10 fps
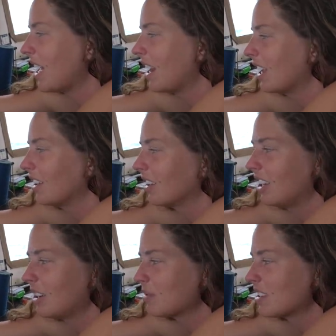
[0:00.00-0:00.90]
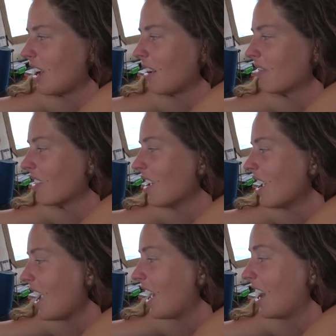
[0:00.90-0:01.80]
planning and looking up stuff,
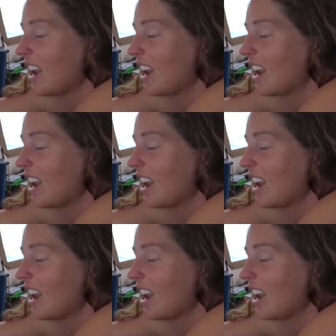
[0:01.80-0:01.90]
and I